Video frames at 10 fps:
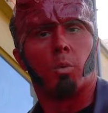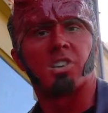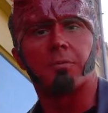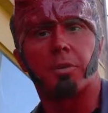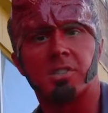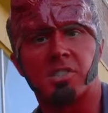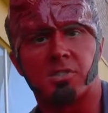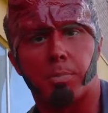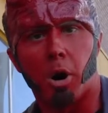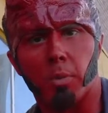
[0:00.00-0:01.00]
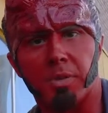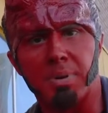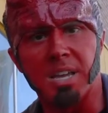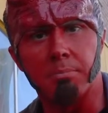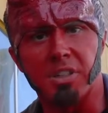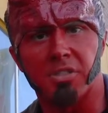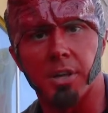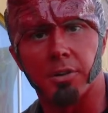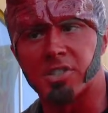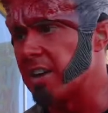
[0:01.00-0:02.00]
What's up friends, this is Paul with B&B
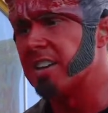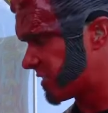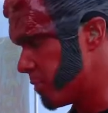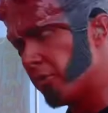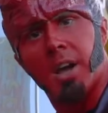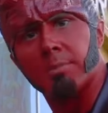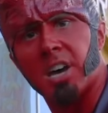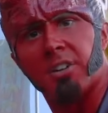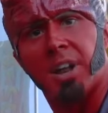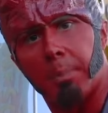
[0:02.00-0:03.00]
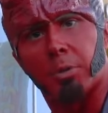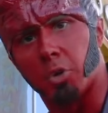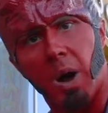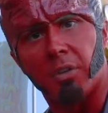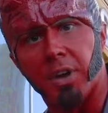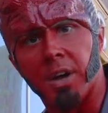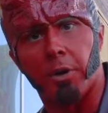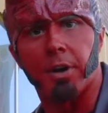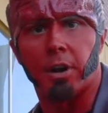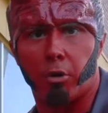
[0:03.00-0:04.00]
Theatres. Hey, this movie comes out on April 12th.
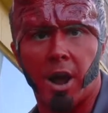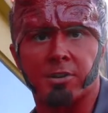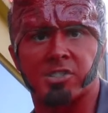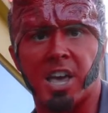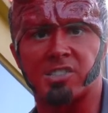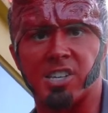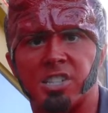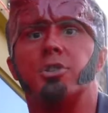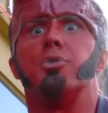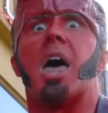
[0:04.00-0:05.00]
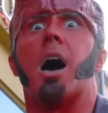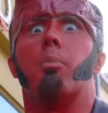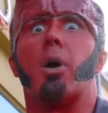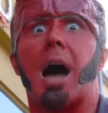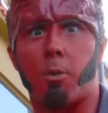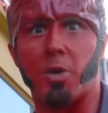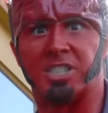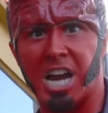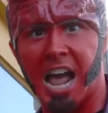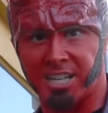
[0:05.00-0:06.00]
We're here at Grinders KC to do the Hellboy Hot
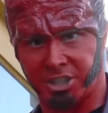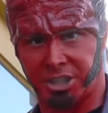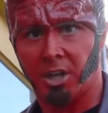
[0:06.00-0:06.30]
Wing Challenge.